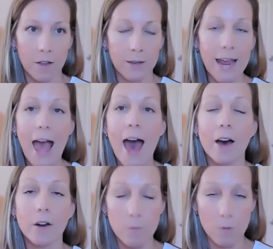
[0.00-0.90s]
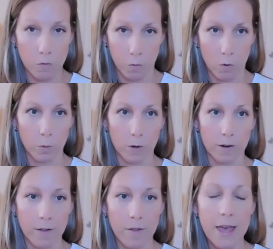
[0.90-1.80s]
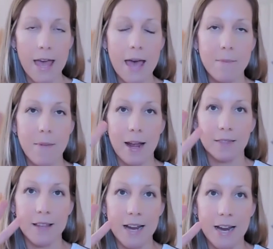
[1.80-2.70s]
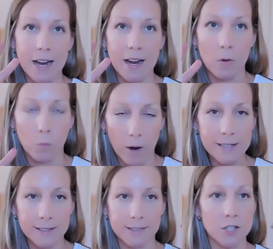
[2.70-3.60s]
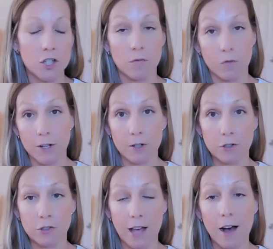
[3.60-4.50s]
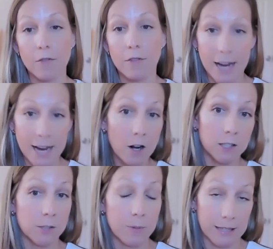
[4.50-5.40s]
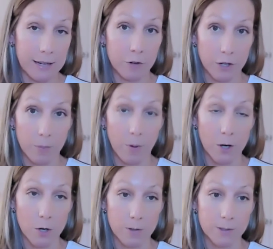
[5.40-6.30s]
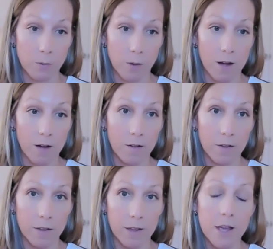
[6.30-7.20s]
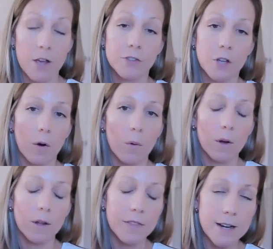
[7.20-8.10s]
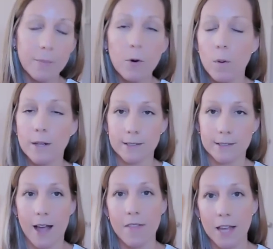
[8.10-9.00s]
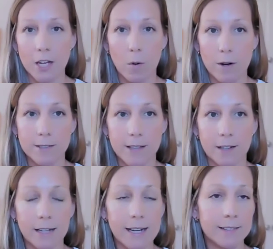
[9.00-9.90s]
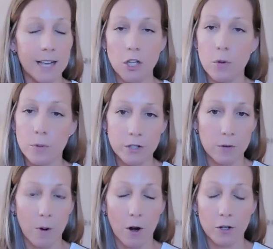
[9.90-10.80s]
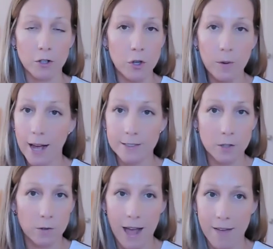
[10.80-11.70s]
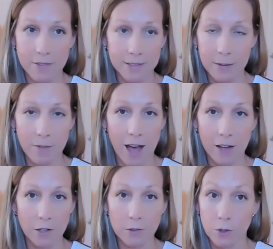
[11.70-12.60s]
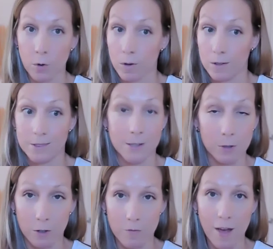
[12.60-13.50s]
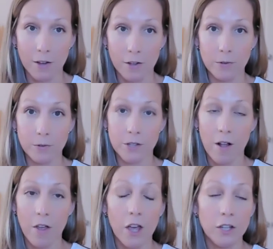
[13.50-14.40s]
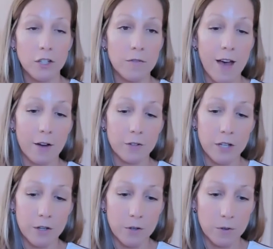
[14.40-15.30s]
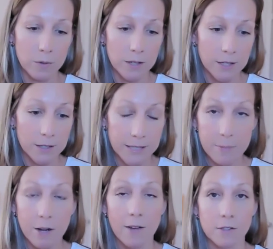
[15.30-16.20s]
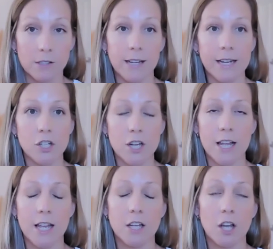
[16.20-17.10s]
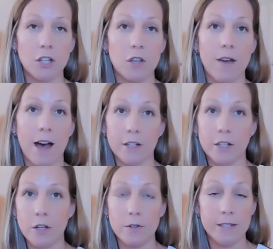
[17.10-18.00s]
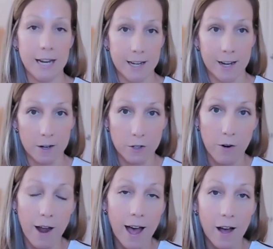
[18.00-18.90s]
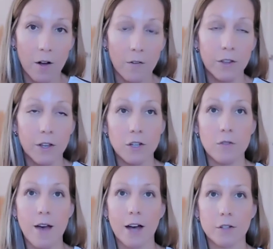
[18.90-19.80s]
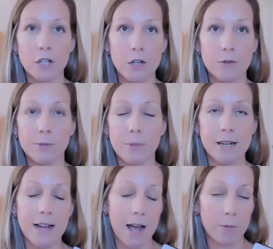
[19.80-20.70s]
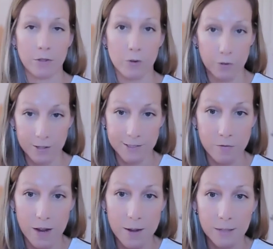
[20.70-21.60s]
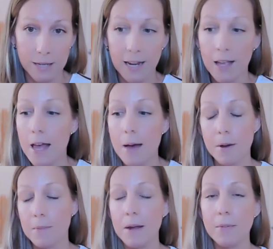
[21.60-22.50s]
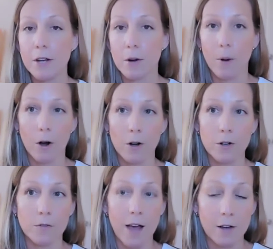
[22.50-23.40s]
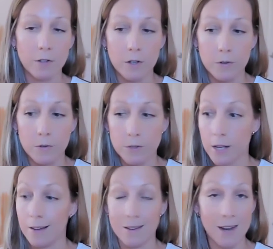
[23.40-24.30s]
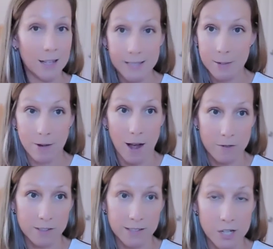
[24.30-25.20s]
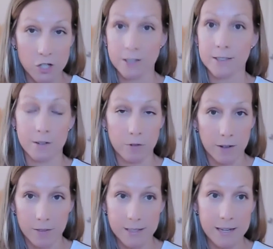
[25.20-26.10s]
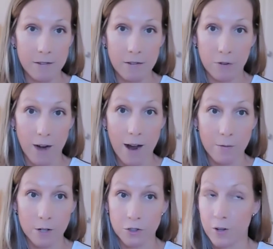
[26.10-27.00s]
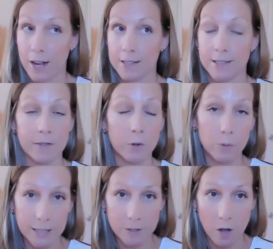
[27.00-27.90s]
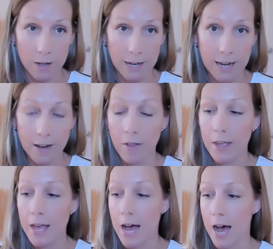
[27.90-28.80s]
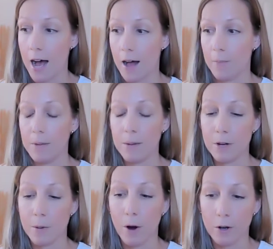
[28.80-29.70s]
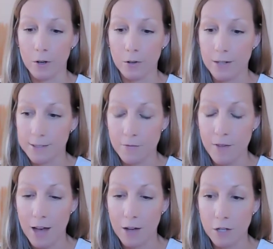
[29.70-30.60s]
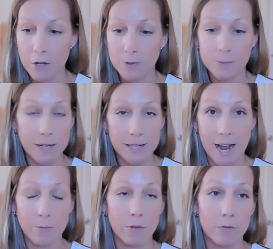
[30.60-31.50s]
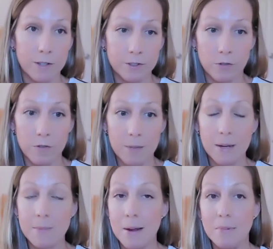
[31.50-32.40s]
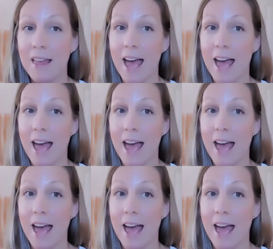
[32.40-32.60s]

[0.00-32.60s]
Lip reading: Okay, how to move forward and make the right decision for yourself and ultimately for your partner as well. So, the number one sign that you are settling is that you and your partner, you guys don't have the same values or similar values. You value deep conversation, you value taking care of your health, you value spending time with your friends and family. But maybe your partner values not deep conversation, sit in front of the TV for hours, you guys never really talking. Maybe your partner doesn't value spending time with friends or family. Maybe they